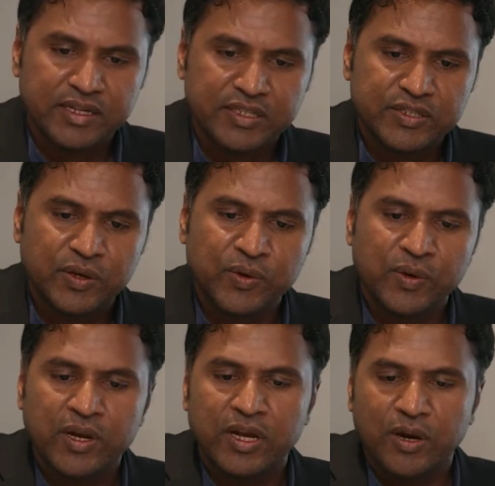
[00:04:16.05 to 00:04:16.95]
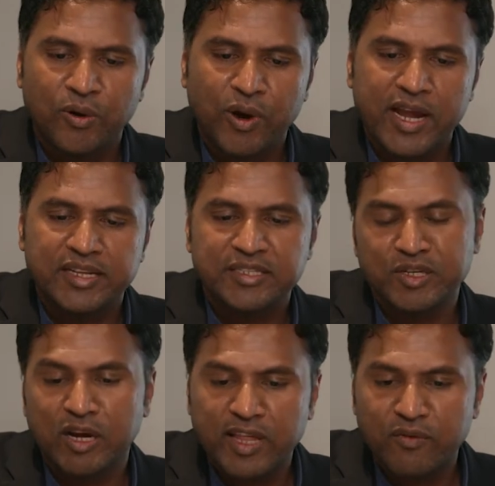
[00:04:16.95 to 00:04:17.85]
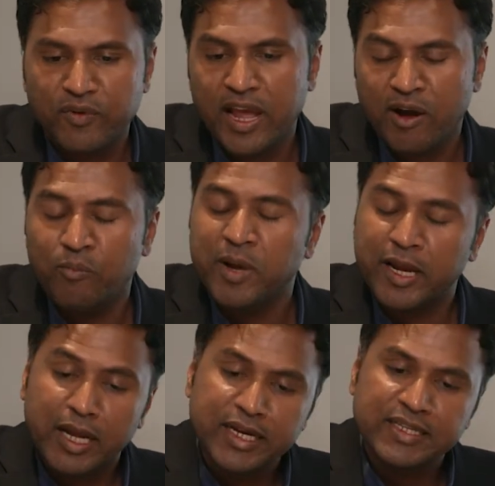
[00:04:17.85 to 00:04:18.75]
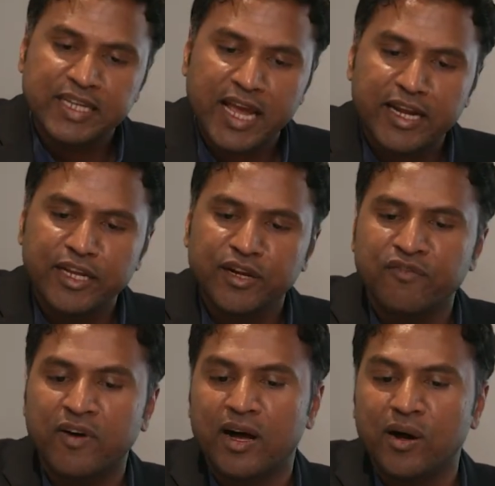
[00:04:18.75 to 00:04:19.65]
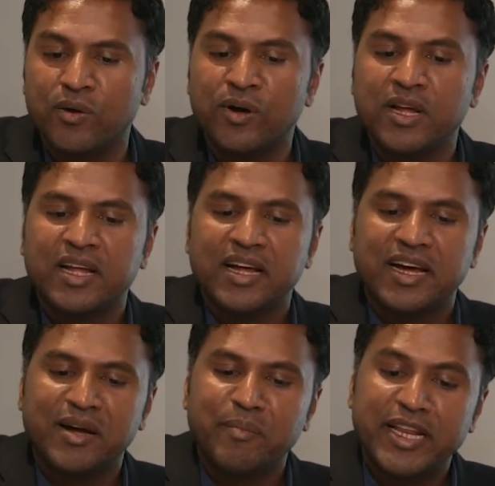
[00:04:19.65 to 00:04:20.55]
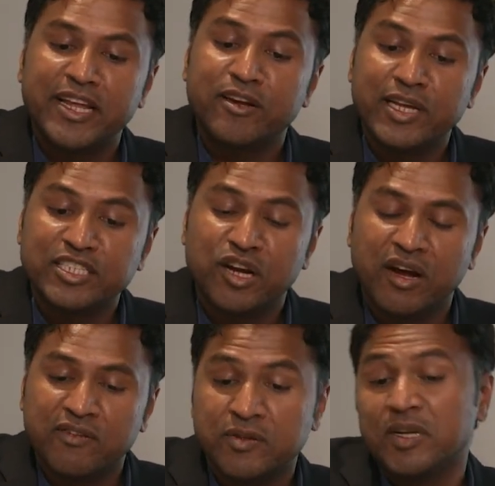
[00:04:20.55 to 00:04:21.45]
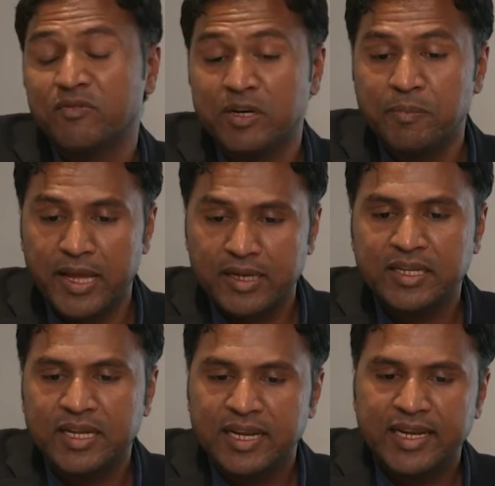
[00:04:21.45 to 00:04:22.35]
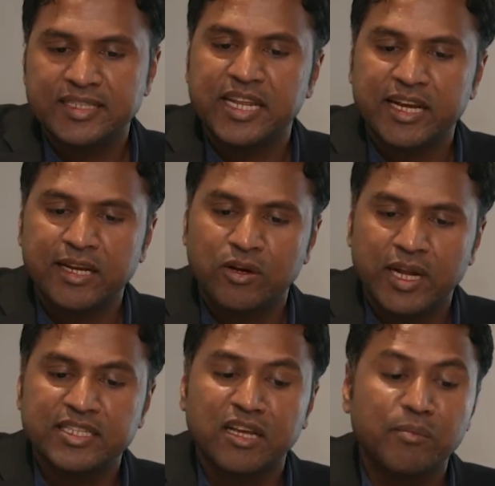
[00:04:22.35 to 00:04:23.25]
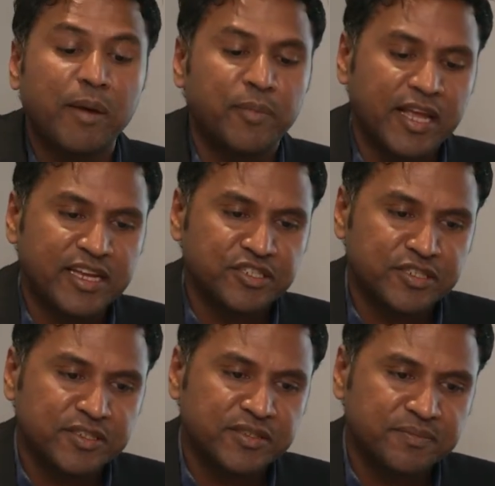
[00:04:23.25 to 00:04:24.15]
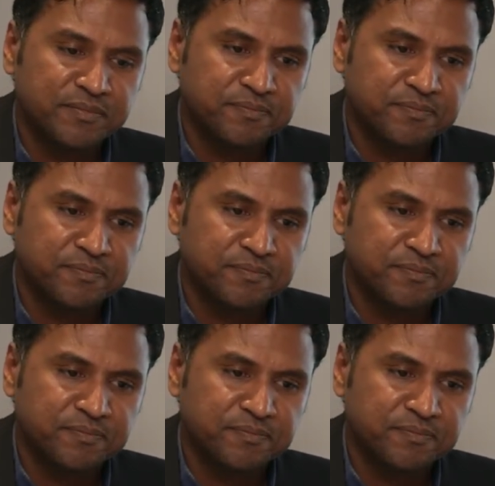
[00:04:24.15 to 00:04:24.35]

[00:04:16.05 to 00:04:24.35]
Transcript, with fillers: So, all right, so now that we have better understanding of how uh, media knowledge graphs were built, let's take a look at some applications.